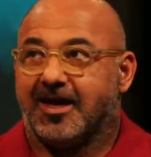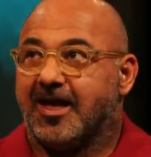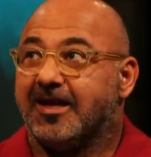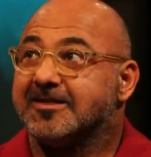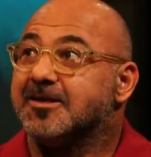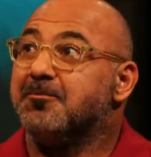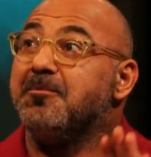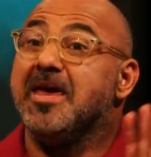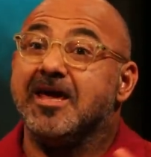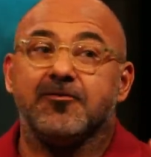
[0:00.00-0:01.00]
and it's a
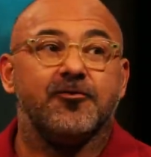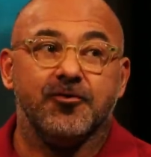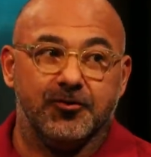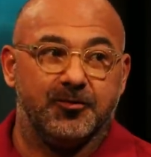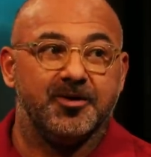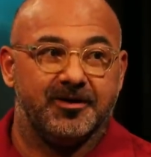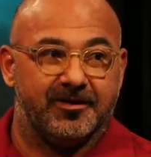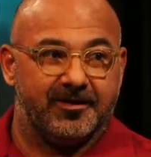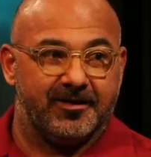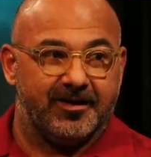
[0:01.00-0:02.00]
big room,
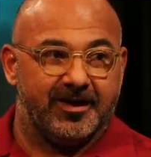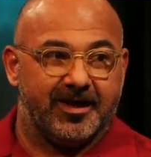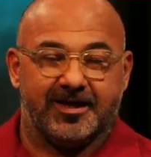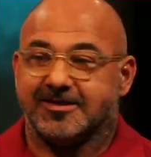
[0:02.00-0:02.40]
and